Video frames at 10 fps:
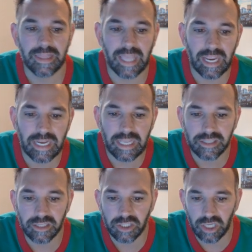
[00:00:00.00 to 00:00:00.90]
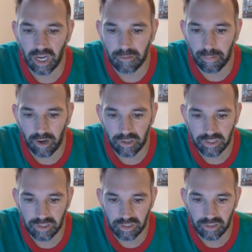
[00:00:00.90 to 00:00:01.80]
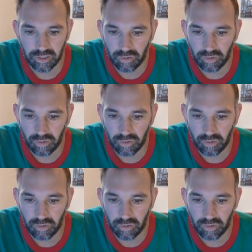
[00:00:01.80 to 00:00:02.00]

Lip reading: they need to check partially.